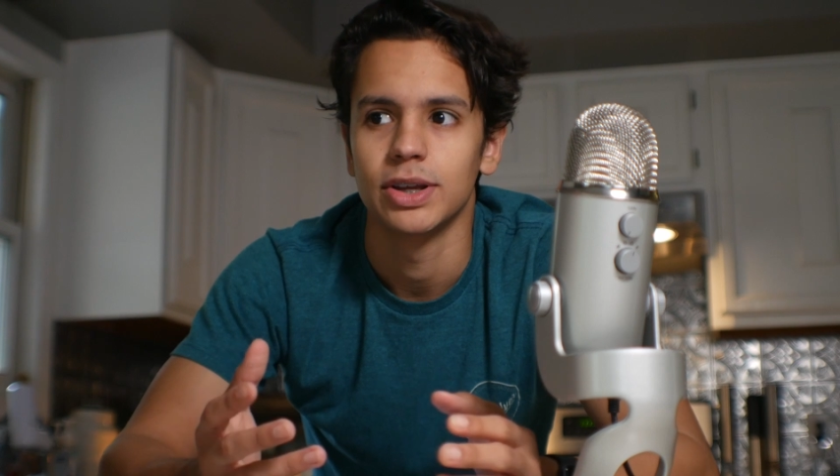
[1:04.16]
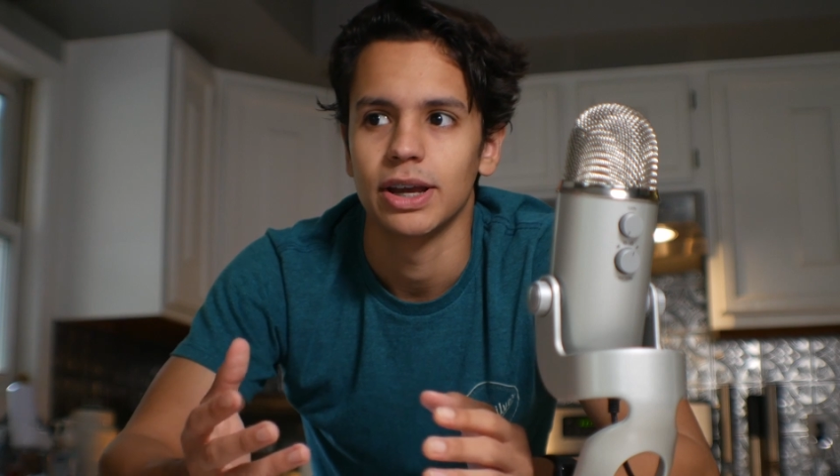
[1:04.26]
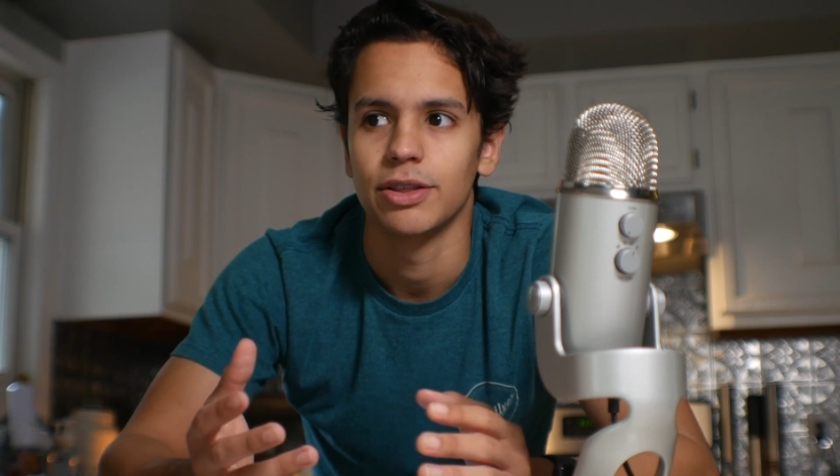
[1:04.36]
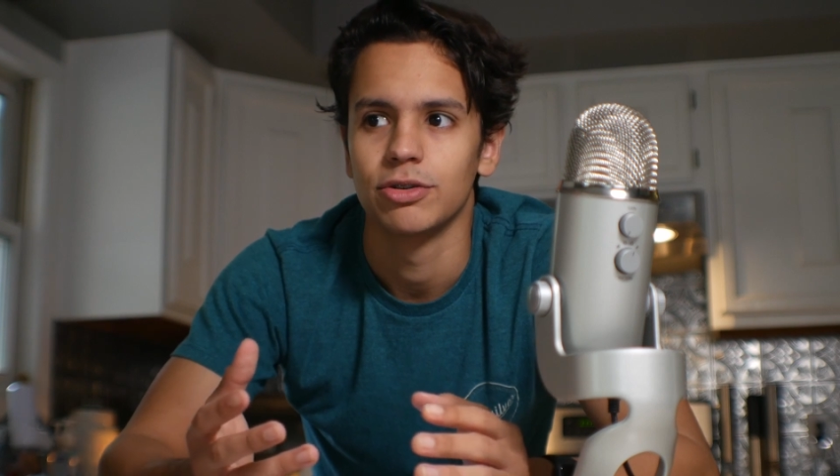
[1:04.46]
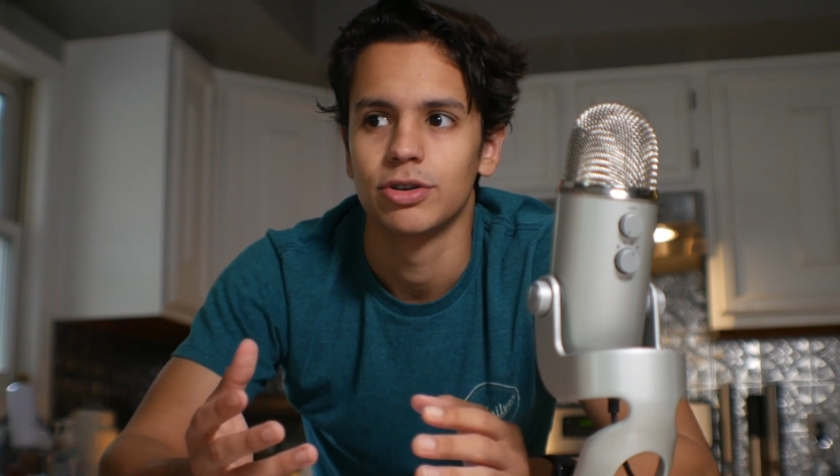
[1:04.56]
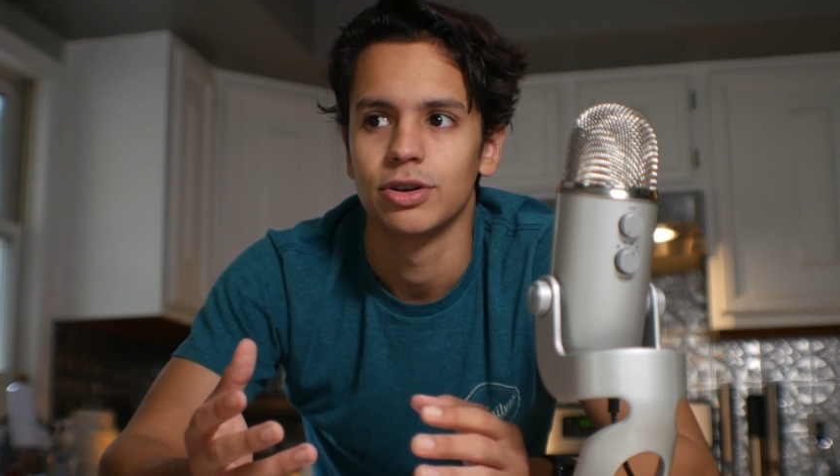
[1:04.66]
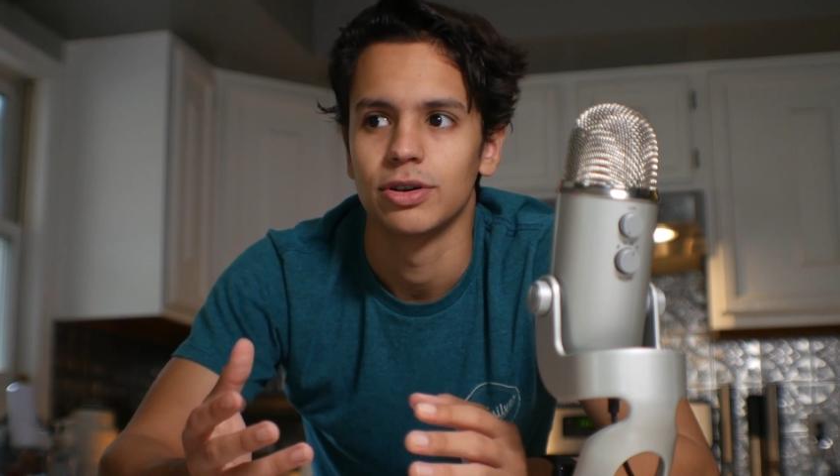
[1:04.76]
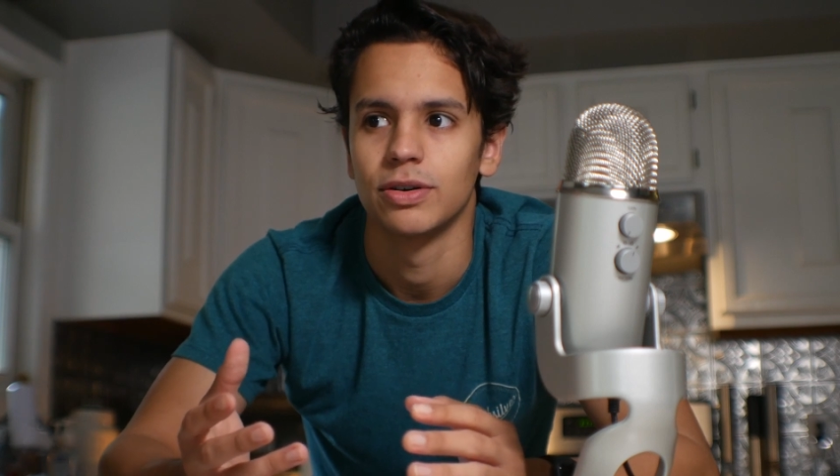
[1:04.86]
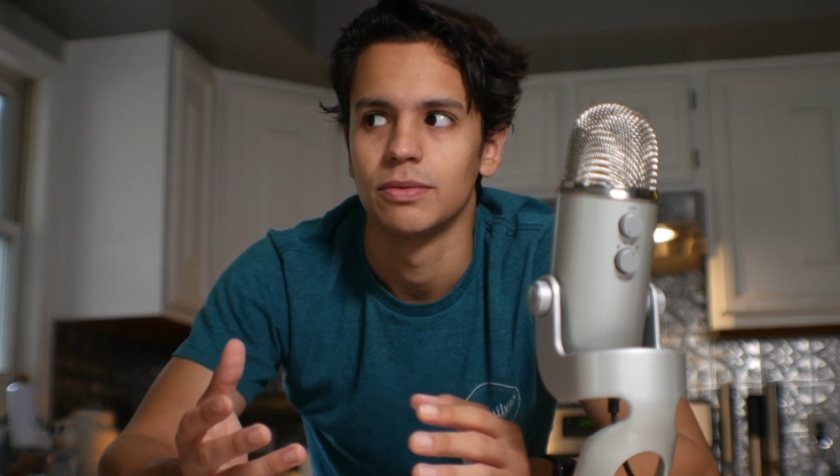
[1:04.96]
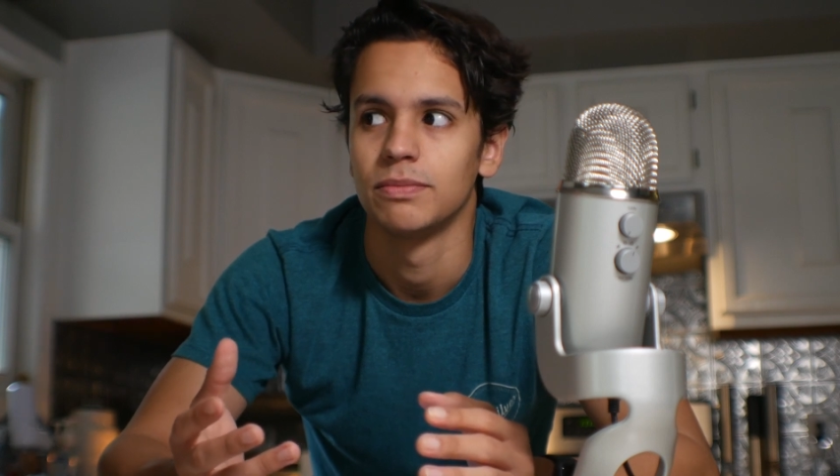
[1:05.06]
together
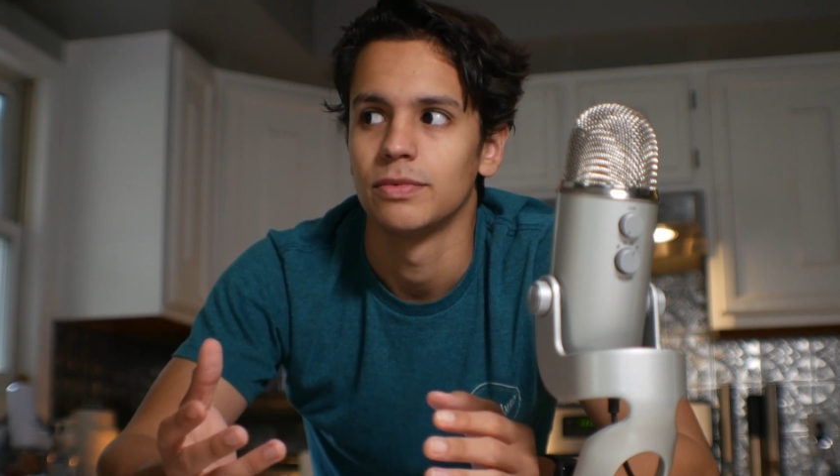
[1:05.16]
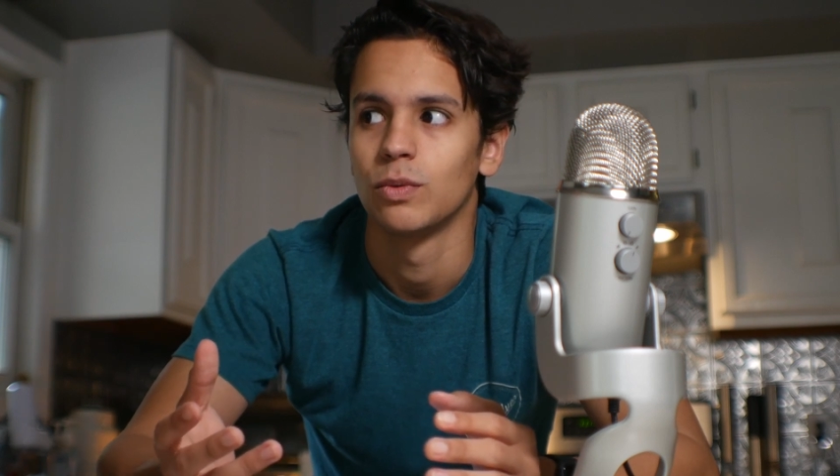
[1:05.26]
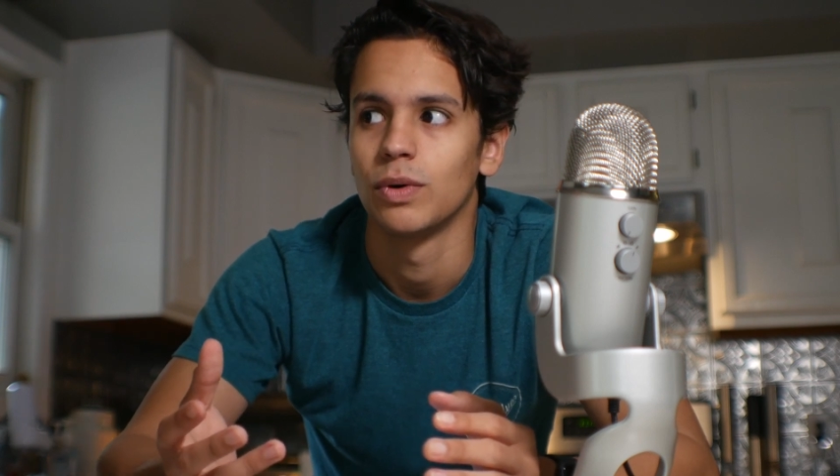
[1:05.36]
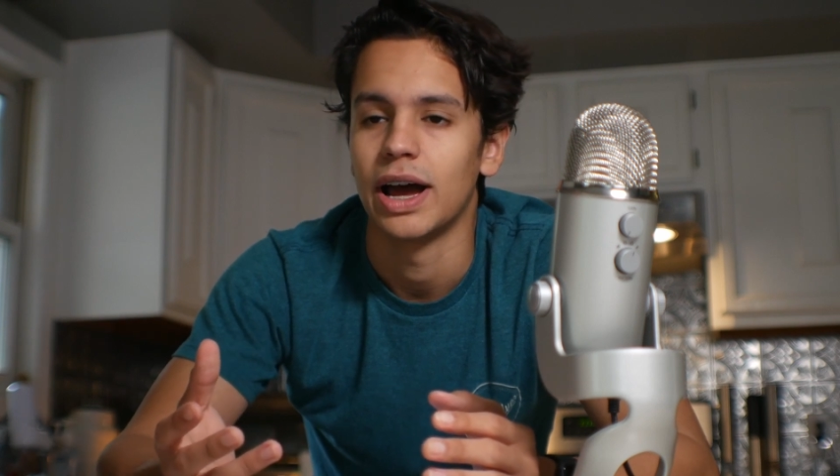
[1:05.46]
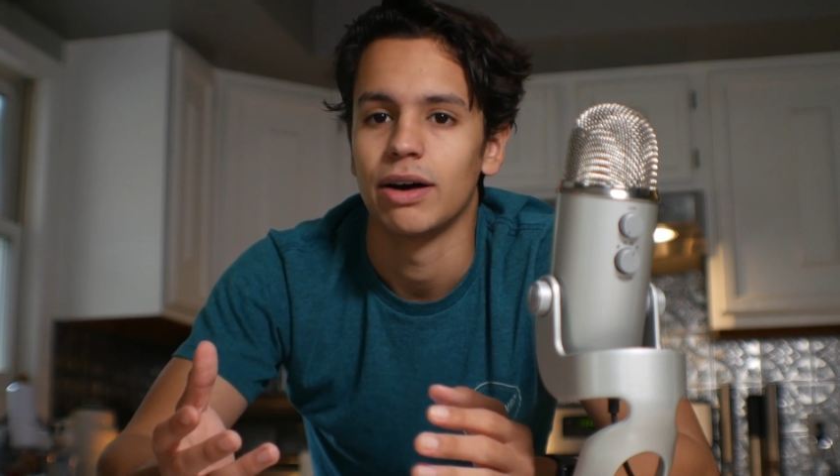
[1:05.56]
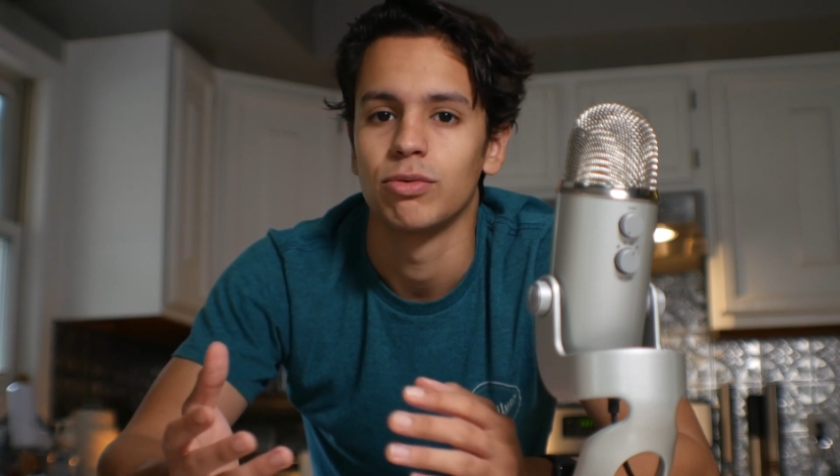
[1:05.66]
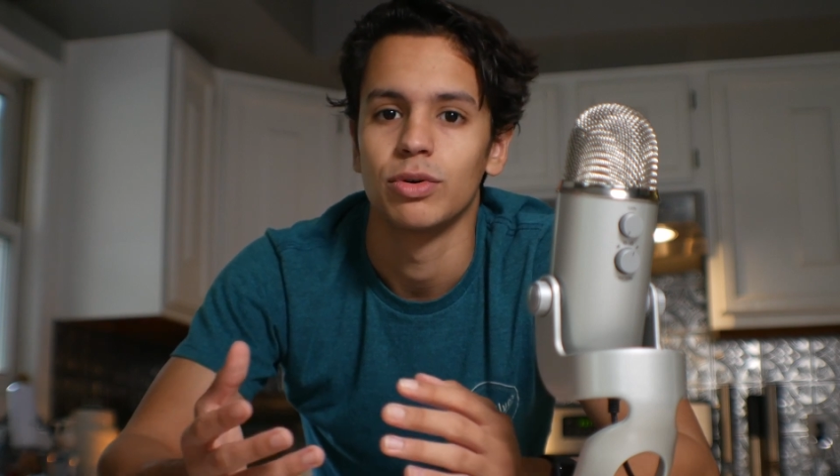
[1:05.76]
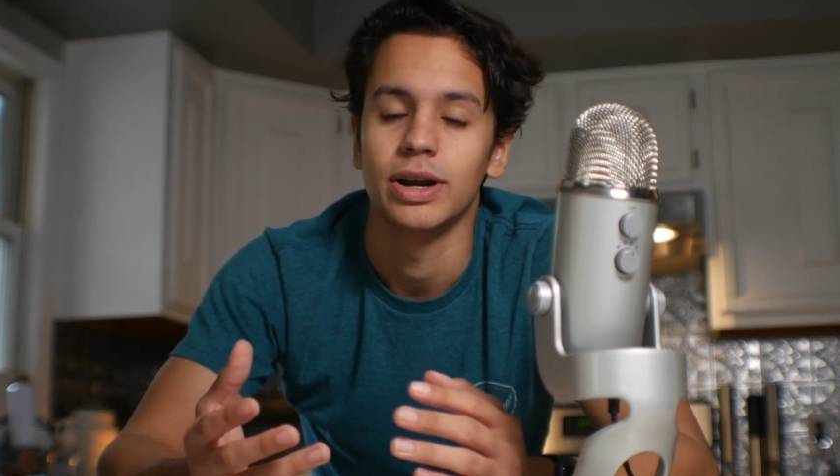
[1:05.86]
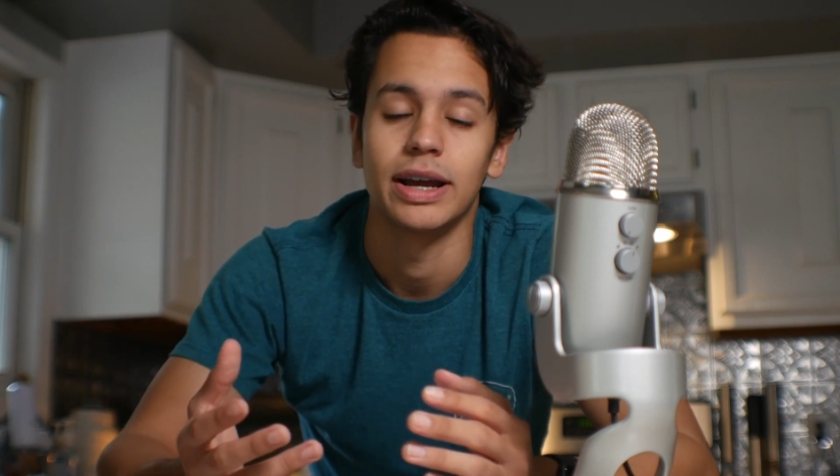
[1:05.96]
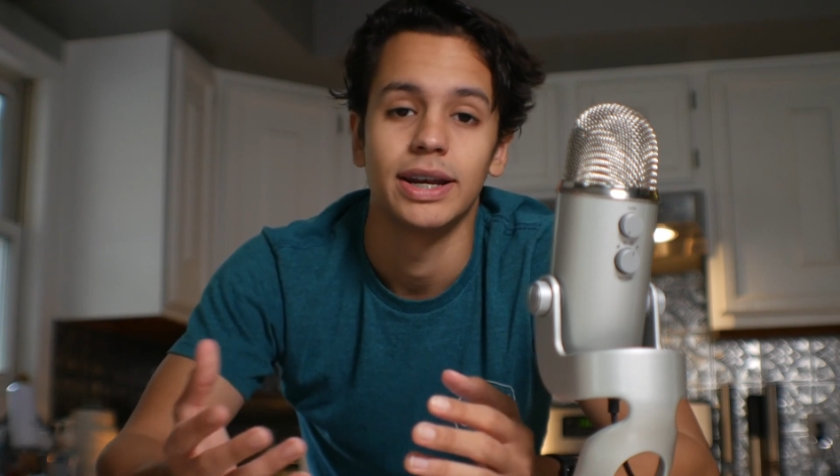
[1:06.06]
to have
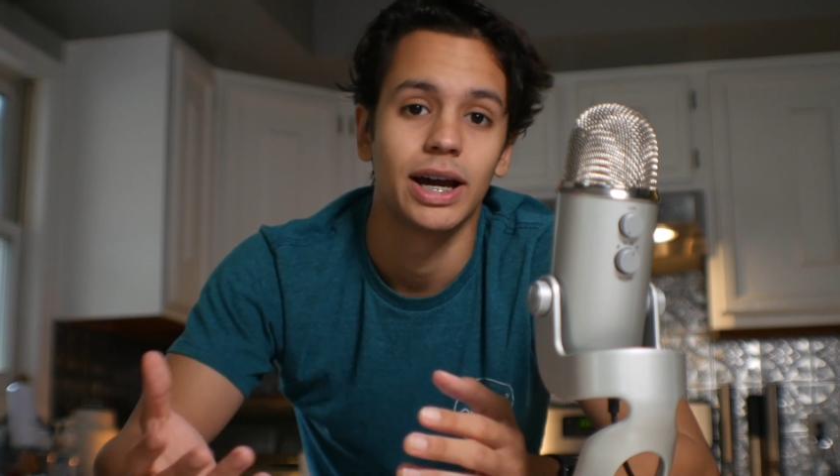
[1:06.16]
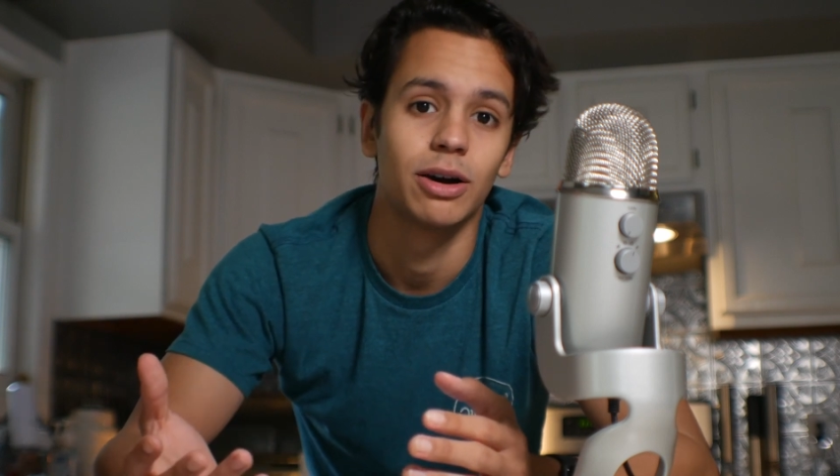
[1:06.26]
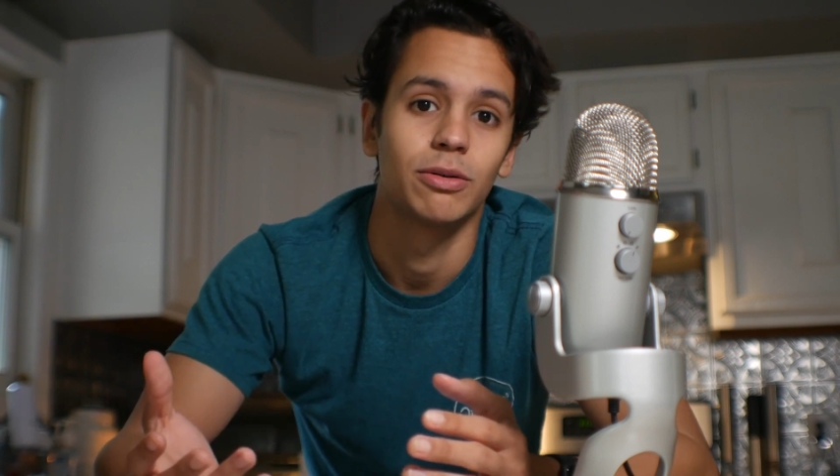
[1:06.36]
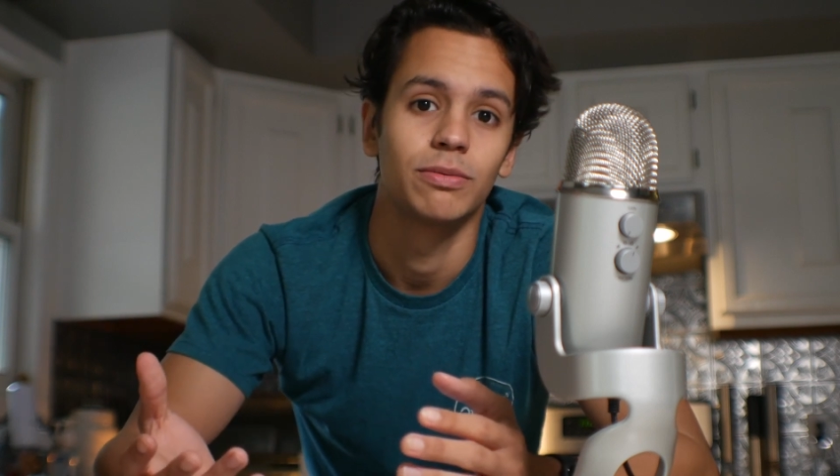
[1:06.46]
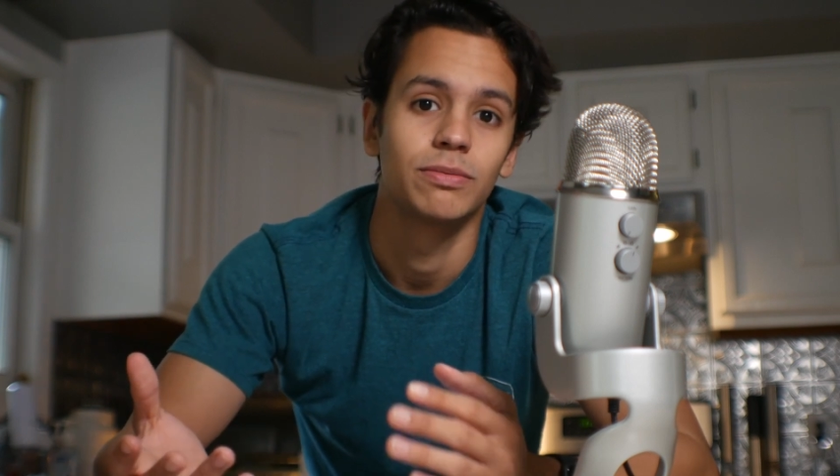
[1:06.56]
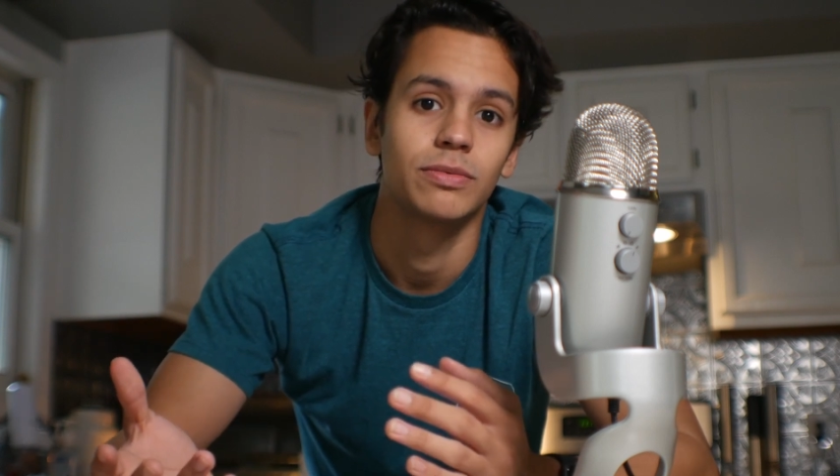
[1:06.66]
what I now